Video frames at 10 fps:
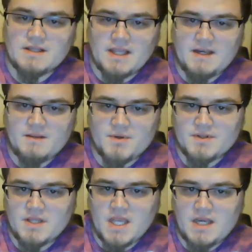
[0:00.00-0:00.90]
Lightning
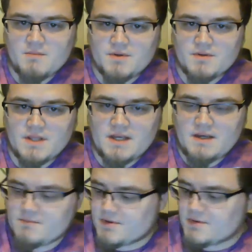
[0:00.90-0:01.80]
bolt, lightning bolt,
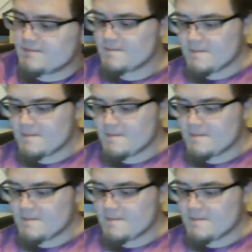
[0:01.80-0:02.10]
lightning bolt.